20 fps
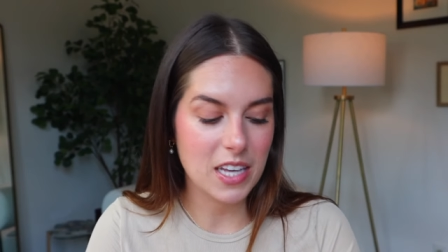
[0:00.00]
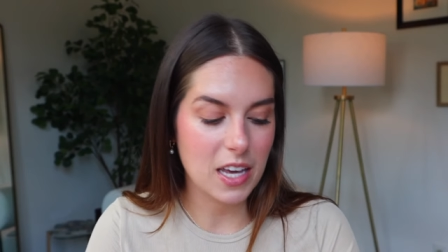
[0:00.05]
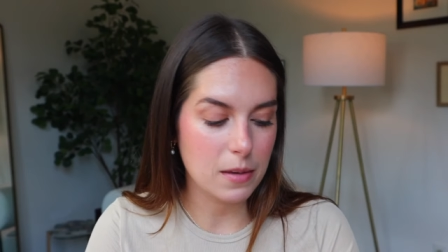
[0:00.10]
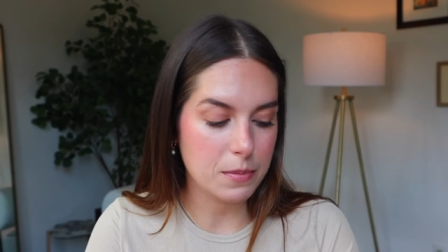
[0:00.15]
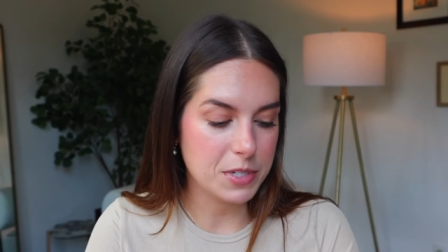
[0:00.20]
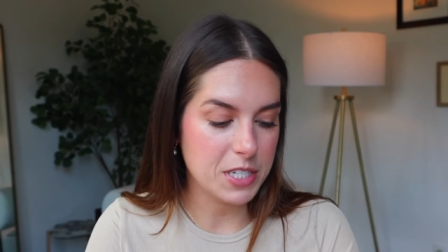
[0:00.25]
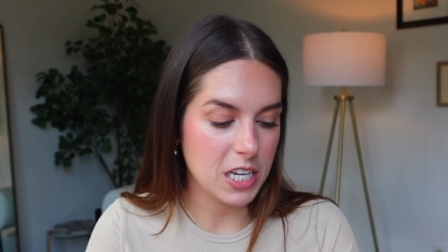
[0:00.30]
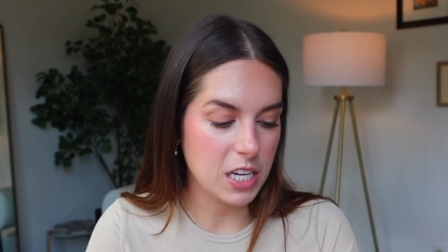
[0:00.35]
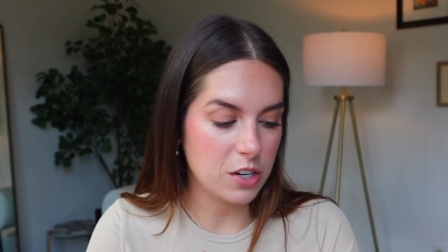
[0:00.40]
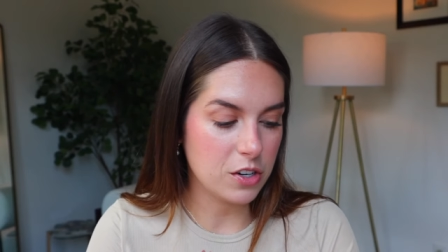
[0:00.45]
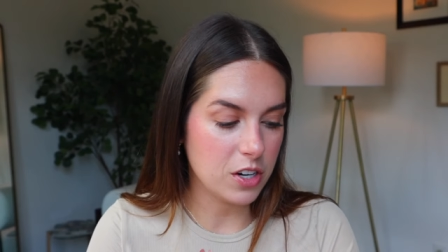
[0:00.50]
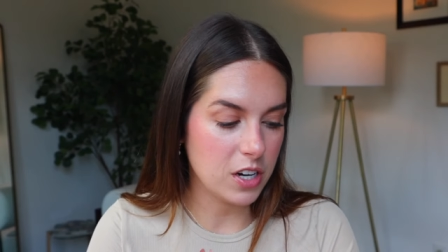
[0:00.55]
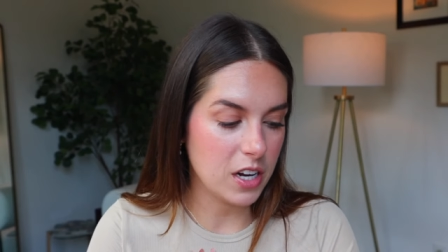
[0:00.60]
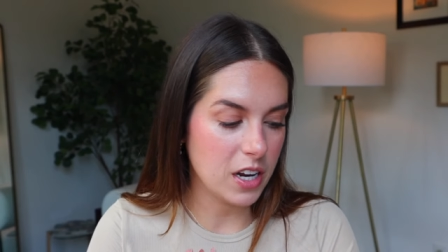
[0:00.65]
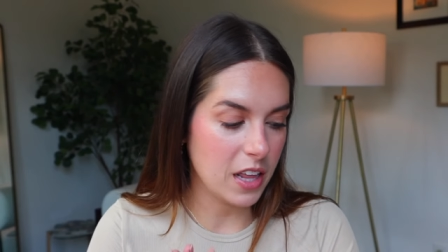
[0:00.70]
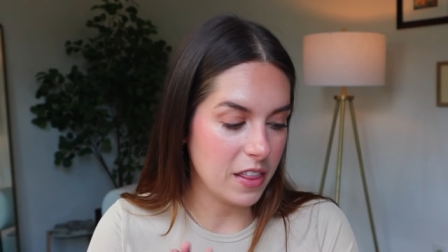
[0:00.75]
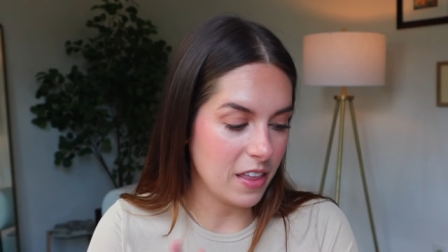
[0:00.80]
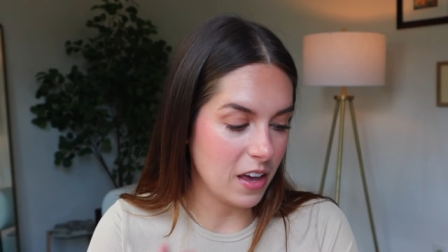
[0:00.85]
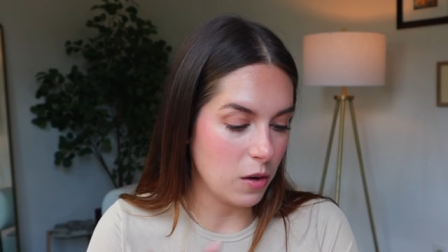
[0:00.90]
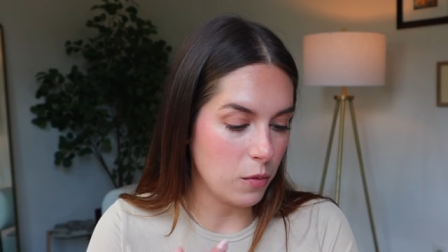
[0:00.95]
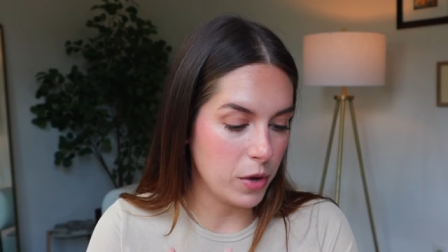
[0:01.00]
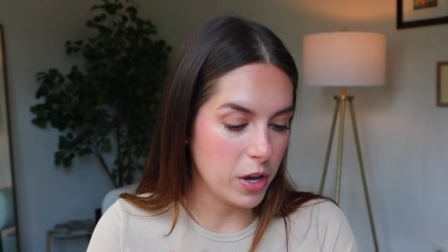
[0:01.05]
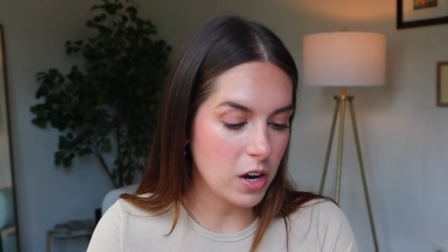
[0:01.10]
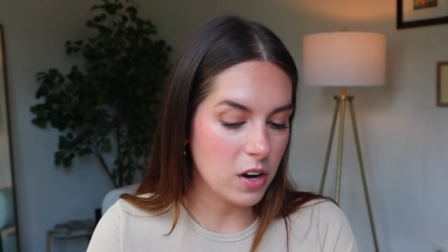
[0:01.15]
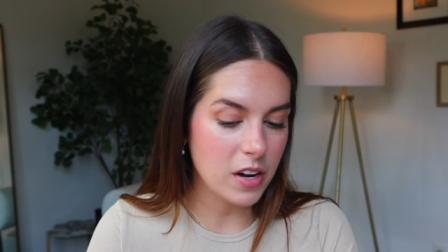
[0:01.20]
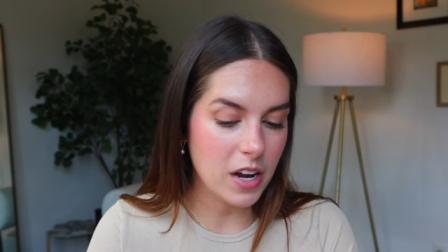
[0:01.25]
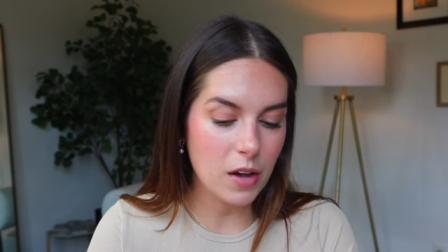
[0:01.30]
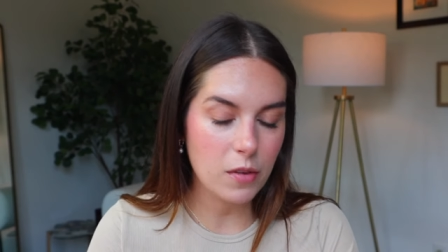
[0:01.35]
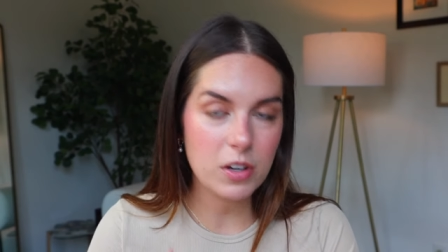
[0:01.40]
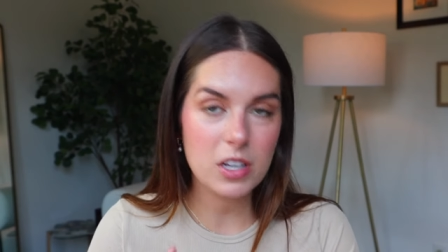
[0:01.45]
kept secret that we are
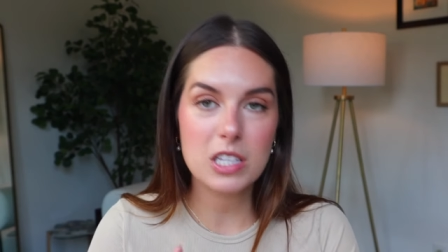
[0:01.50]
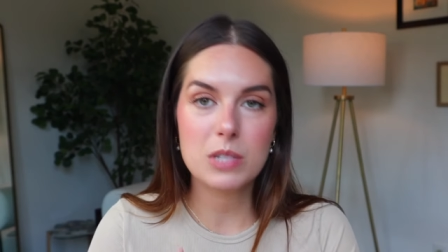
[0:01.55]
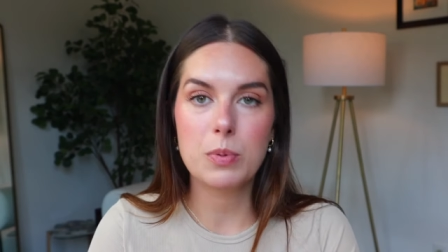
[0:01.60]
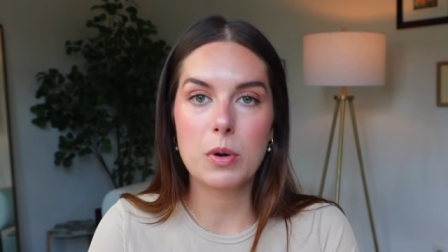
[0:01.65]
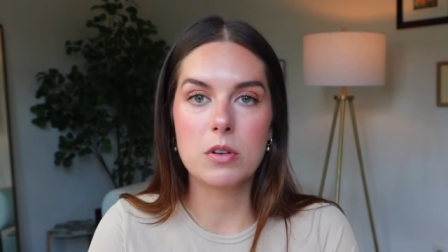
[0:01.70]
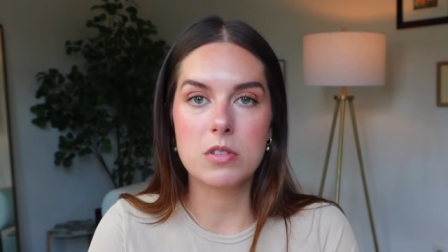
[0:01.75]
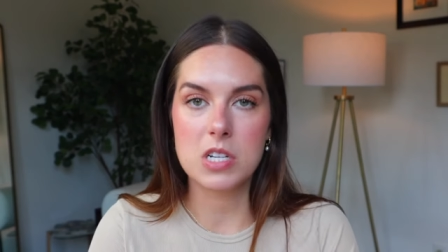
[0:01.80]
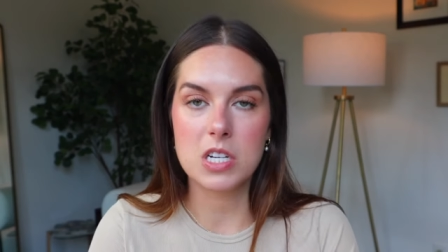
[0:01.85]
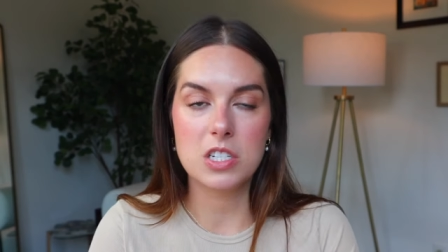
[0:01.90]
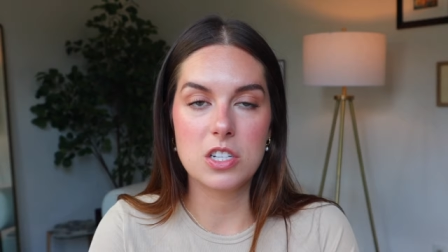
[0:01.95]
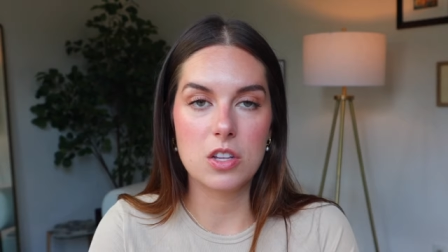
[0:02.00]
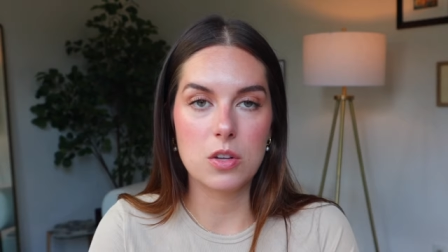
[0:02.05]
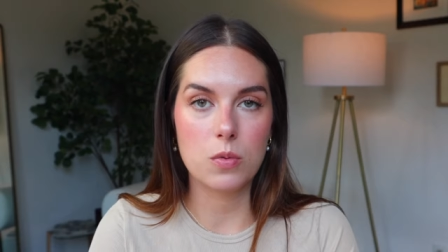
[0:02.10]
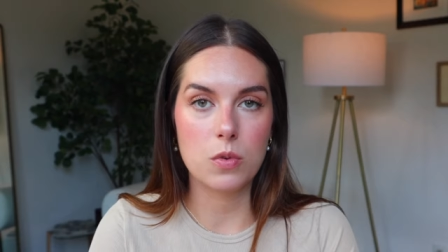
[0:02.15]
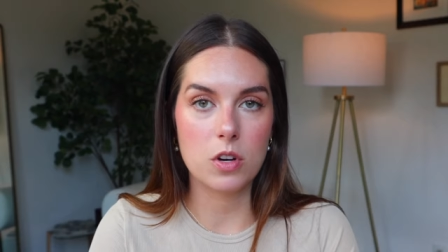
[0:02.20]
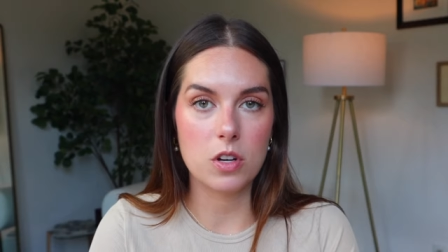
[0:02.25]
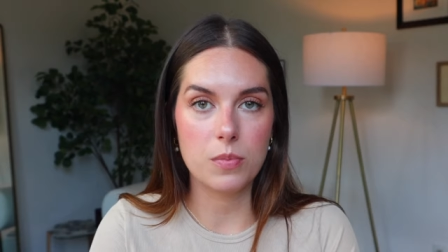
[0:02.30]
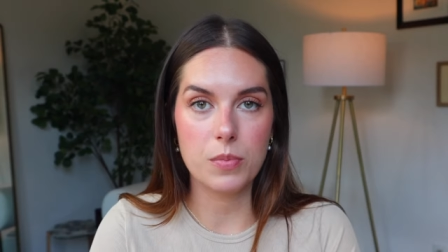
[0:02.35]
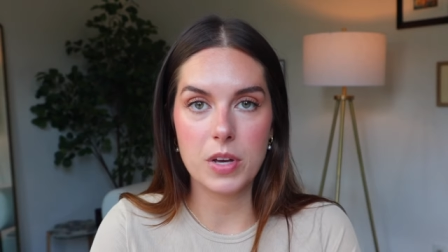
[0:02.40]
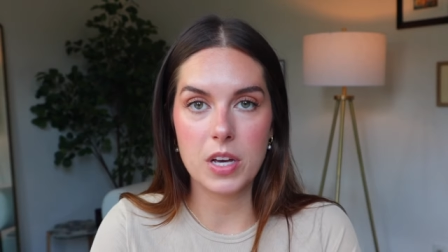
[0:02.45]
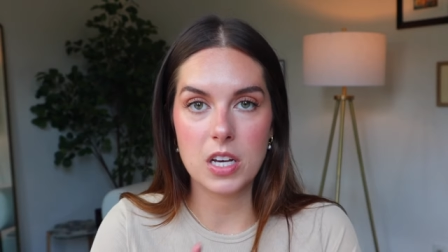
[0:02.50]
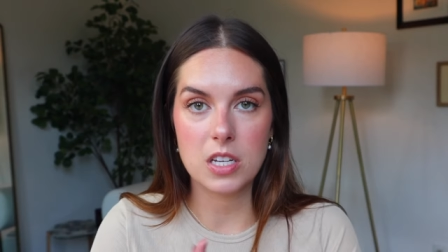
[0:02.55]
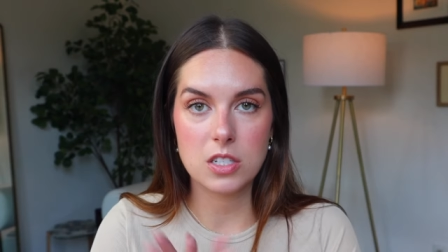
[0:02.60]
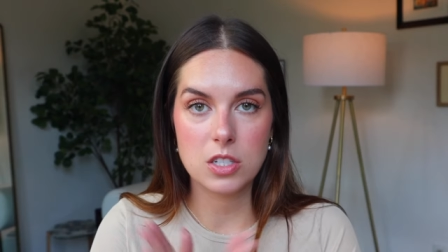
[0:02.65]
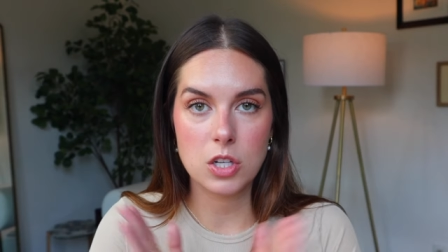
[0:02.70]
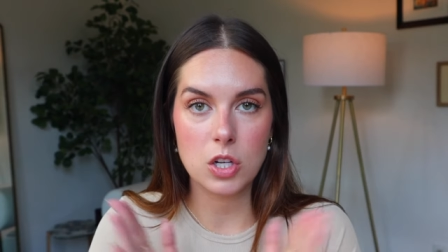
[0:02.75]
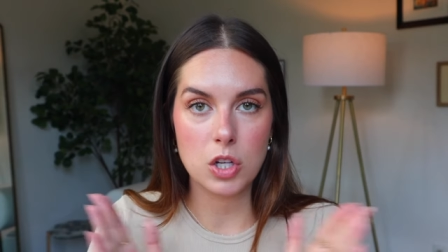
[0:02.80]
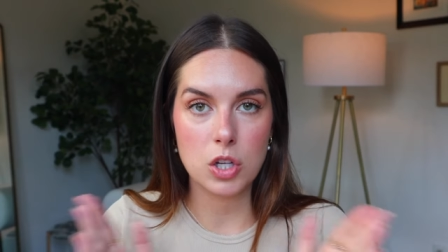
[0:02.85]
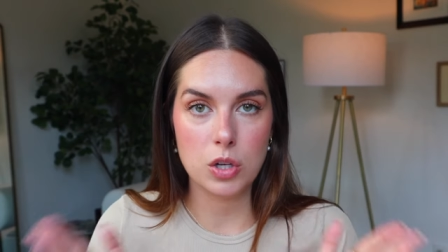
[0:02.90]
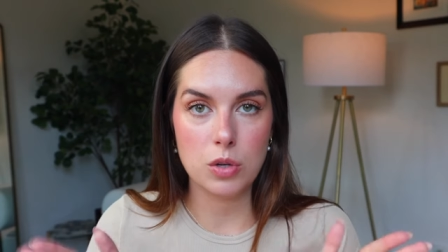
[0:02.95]
now exposing to the world
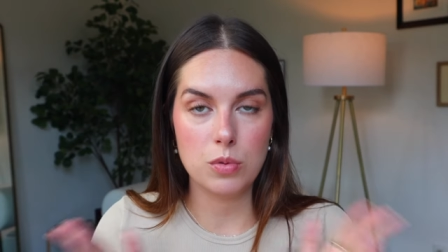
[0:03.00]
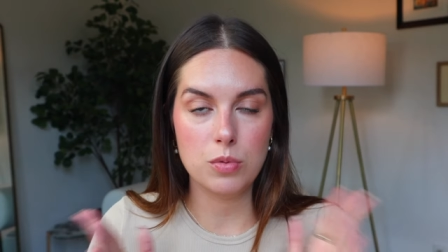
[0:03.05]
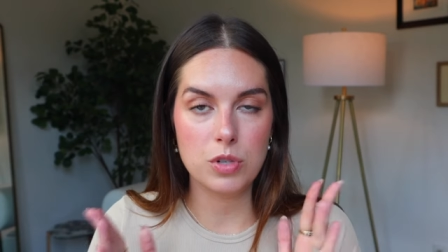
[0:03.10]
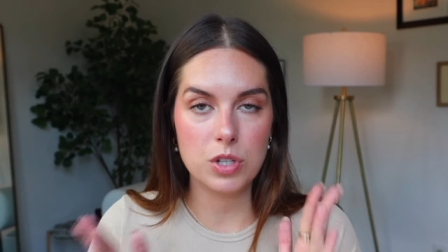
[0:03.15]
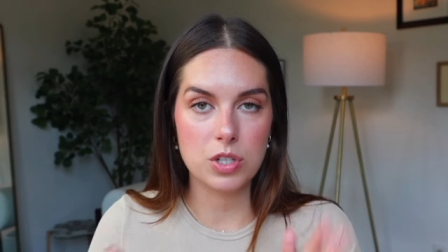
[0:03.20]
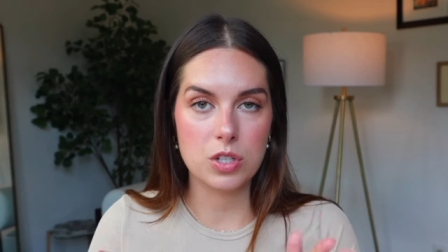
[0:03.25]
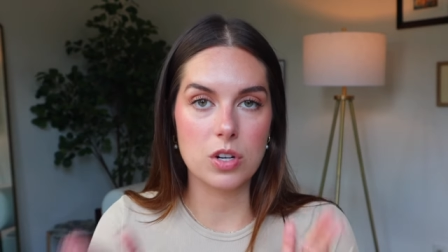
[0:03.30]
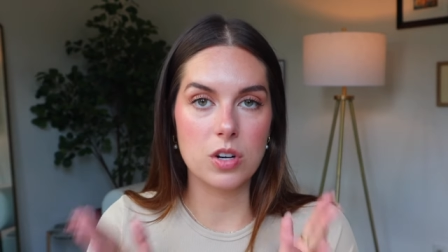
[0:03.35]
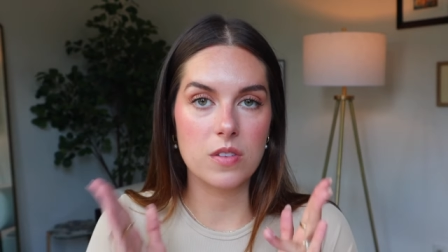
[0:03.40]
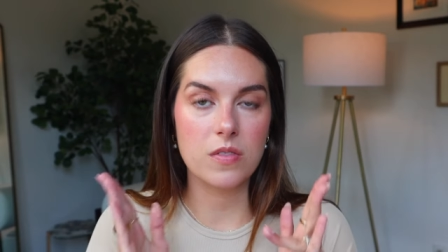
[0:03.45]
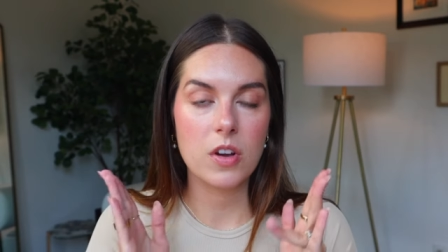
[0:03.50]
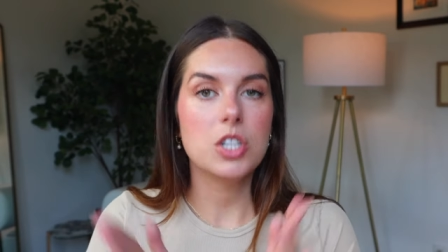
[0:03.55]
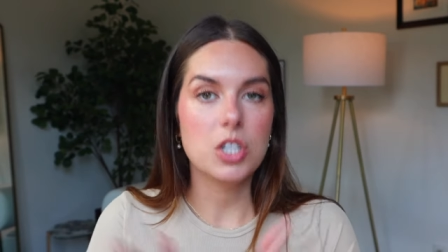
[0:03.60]
because you deserve